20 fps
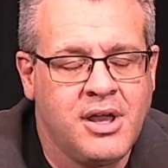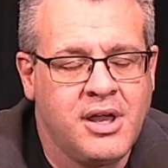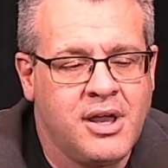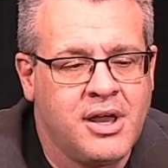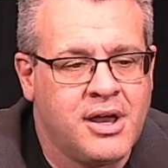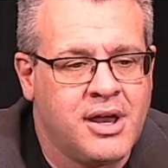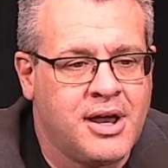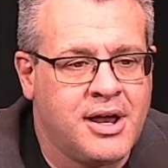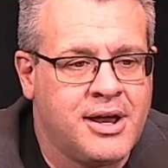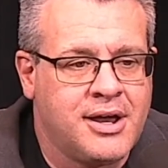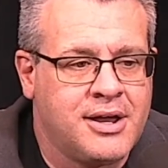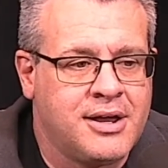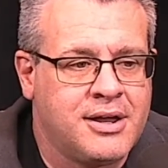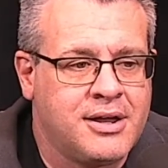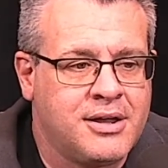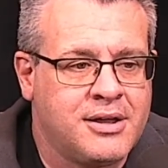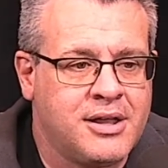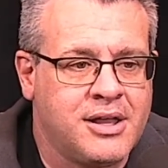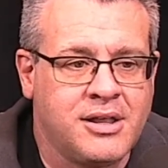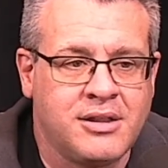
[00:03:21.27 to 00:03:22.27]

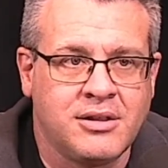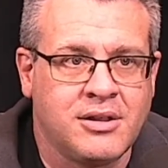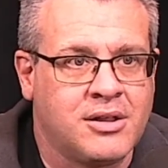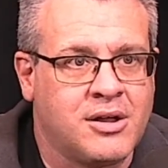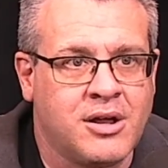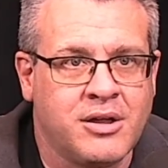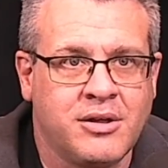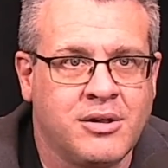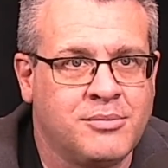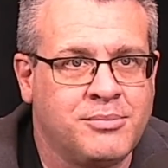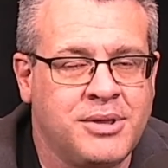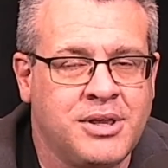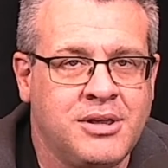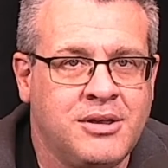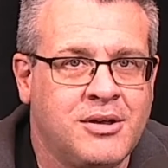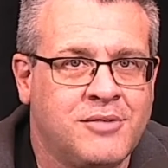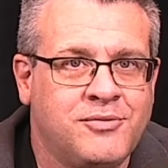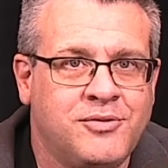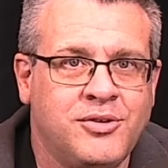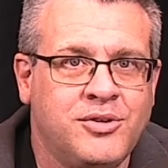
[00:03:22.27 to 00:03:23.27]
And it'll be
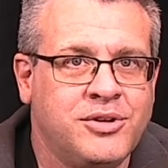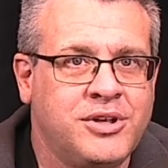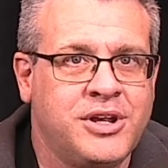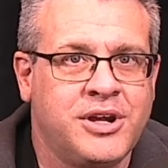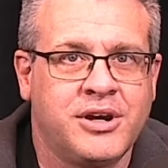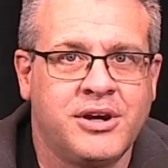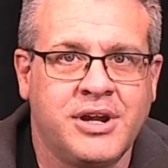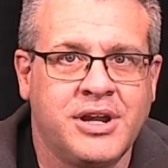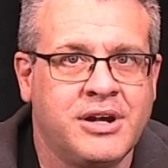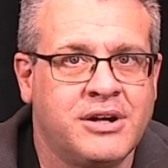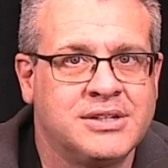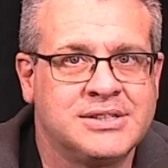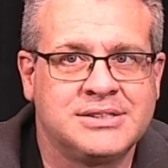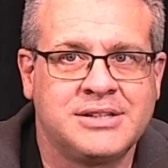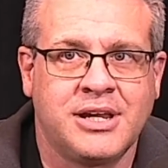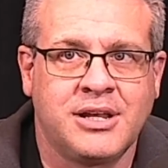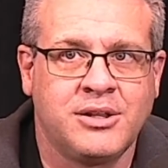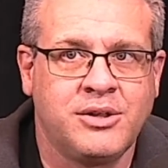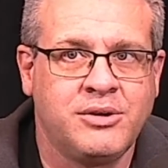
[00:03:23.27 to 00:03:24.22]
a full year here in St.